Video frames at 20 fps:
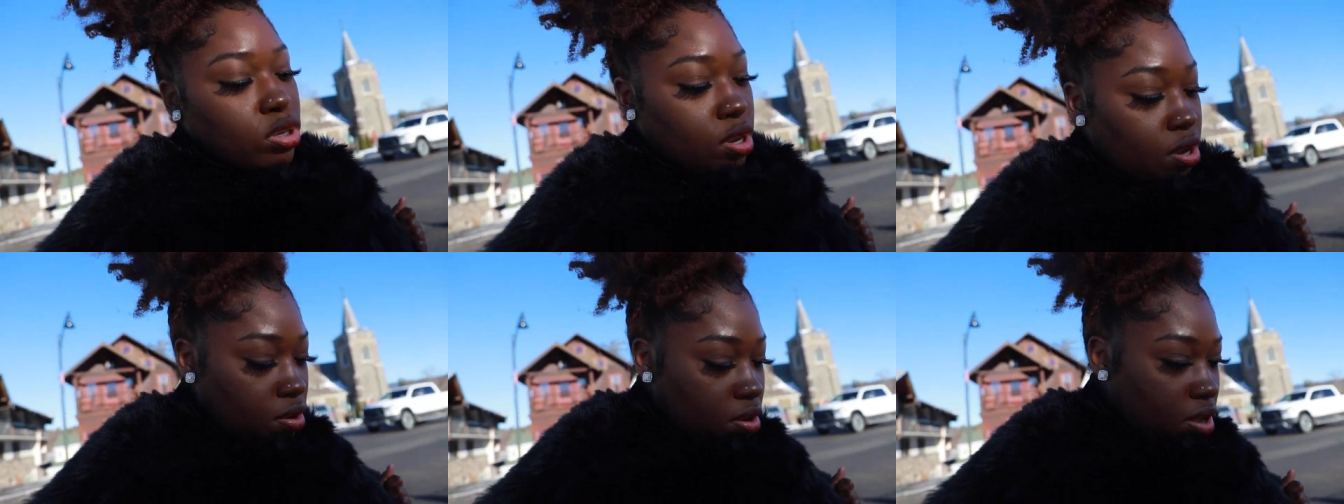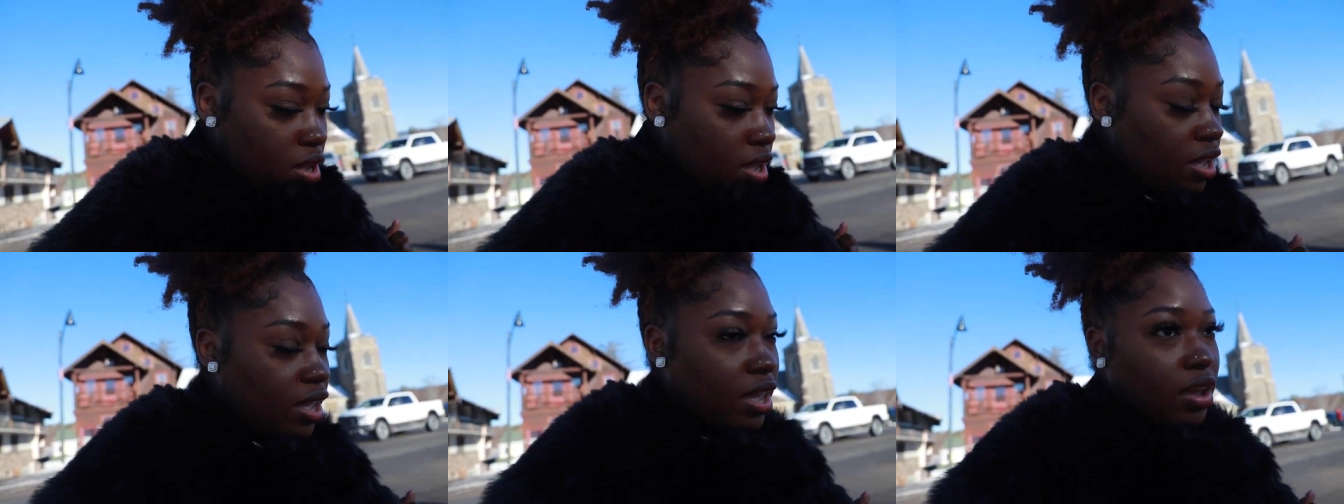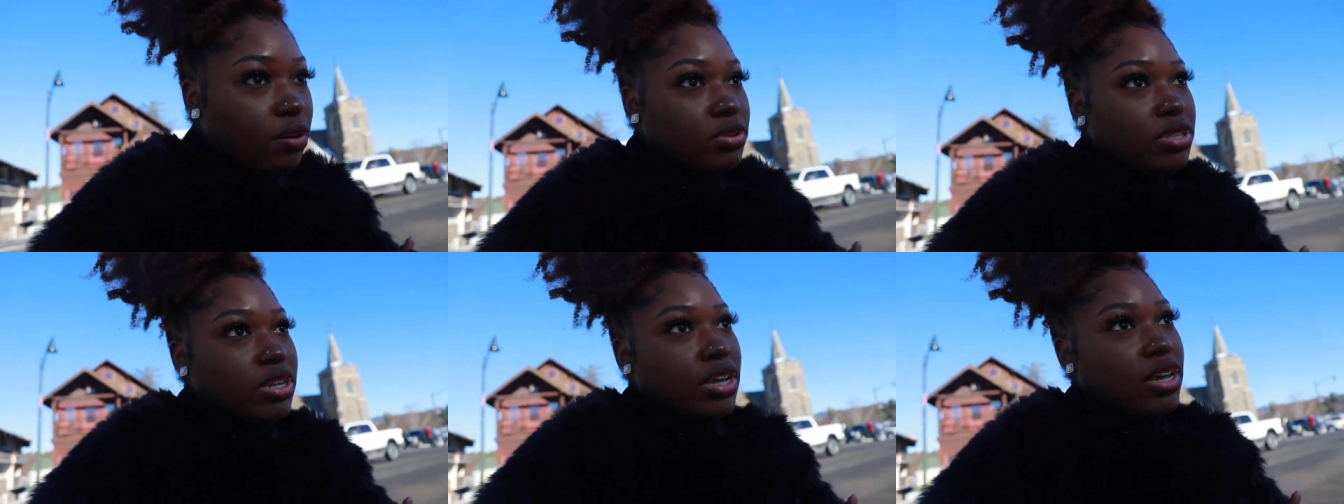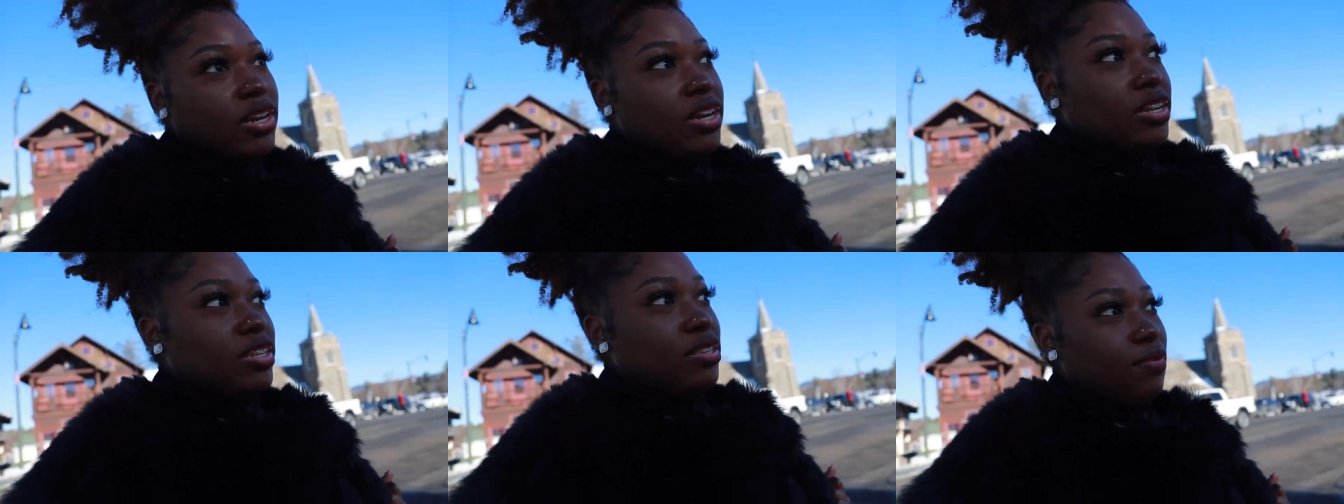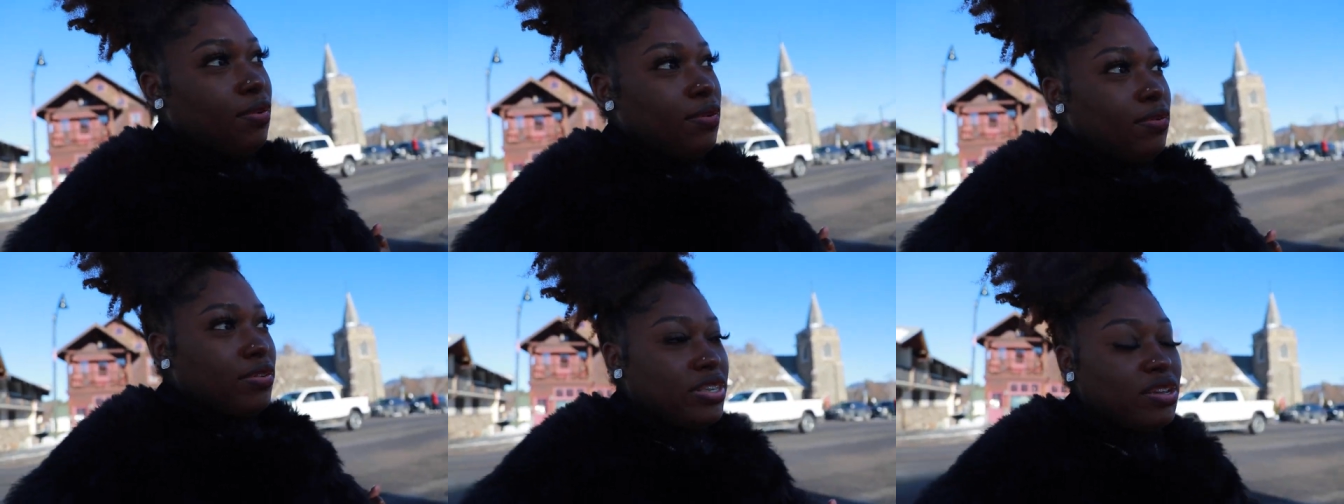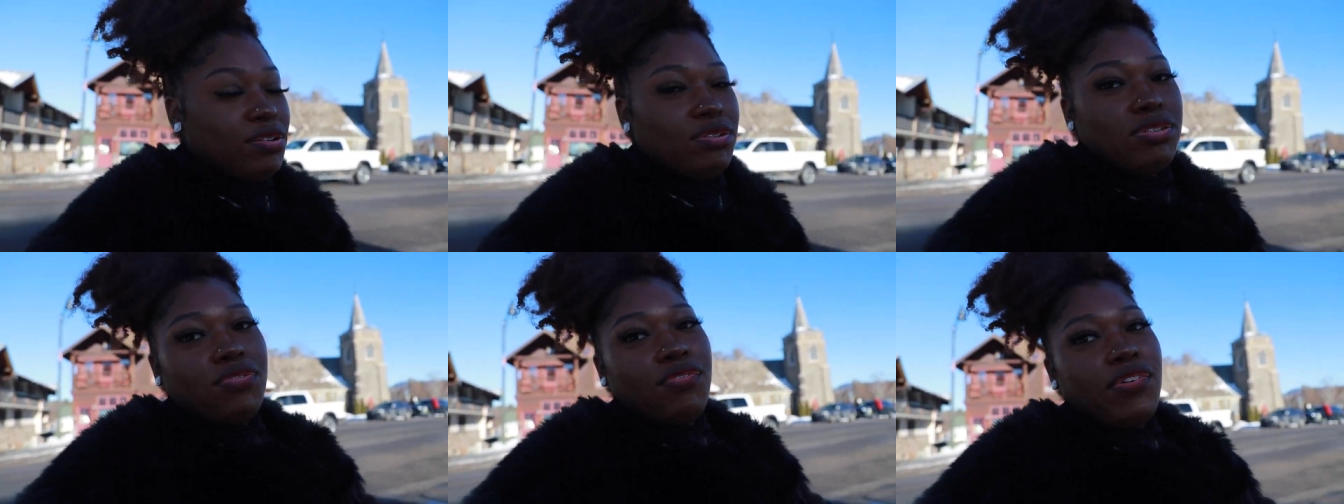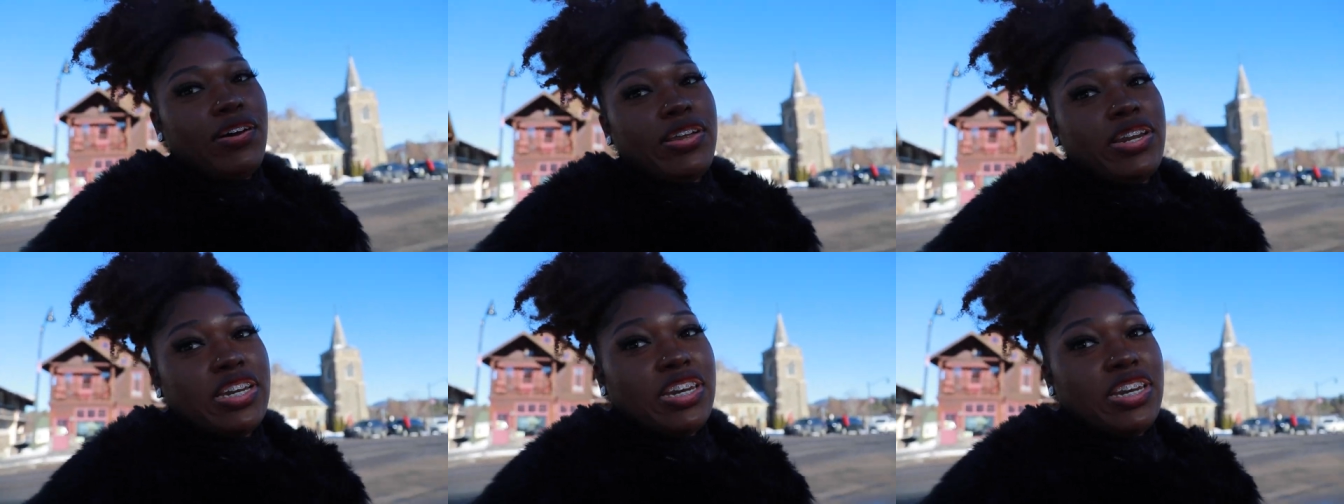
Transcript: so it was a good experience. It was fun.